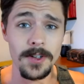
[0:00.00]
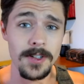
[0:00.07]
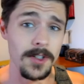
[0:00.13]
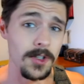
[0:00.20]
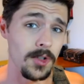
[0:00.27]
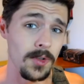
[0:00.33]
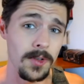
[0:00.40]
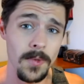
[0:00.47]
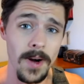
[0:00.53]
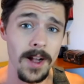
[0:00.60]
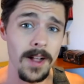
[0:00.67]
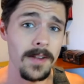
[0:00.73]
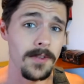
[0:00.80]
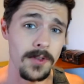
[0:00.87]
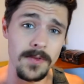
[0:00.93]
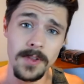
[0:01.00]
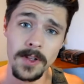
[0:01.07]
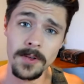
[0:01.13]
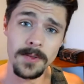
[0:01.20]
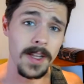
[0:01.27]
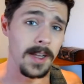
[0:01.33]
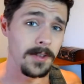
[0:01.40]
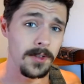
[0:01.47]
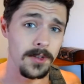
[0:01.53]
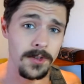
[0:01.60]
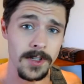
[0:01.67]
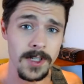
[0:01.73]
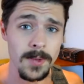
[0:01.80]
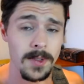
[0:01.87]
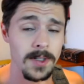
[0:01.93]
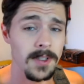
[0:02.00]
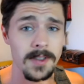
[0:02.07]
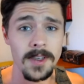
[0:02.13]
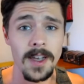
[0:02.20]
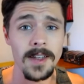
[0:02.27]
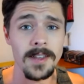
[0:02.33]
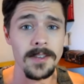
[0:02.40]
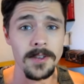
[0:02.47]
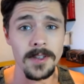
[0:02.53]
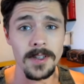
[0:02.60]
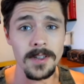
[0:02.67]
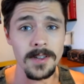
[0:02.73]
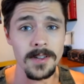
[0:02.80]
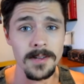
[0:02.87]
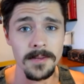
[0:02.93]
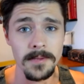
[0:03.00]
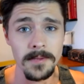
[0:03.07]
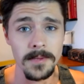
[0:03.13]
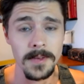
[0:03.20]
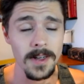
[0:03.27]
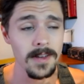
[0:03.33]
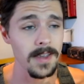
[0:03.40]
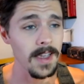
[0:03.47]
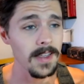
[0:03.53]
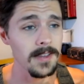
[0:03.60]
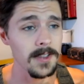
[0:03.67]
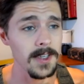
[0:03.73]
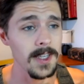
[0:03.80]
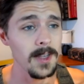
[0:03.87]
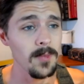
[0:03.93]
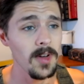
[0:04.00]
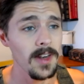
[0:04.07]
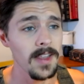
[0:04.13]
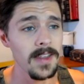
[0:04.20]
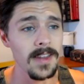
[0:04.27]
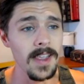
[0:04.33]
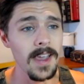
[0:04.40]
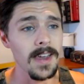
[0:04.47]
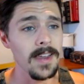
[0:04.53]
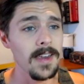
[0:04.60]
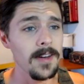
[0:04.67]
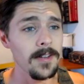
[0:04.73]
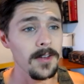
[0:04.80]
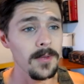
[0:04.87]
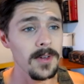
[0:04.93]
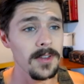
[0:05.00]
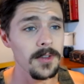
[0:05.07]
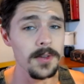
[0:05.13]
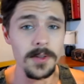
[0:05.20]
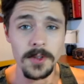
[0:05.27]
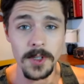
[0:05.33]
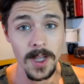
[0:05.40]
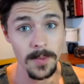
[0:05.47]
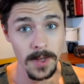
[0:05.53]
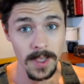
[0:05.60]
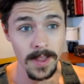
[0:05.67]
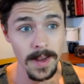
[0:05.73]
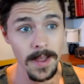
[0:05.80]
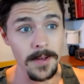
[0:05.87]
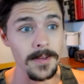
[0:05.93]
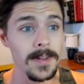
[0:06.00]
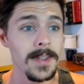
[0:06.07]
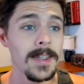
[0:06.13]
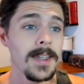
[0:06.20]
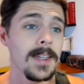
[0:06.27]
a short while of just floating downstream, he decides to, well, I can't see anybody and can't hear anyone, so it's time to get out.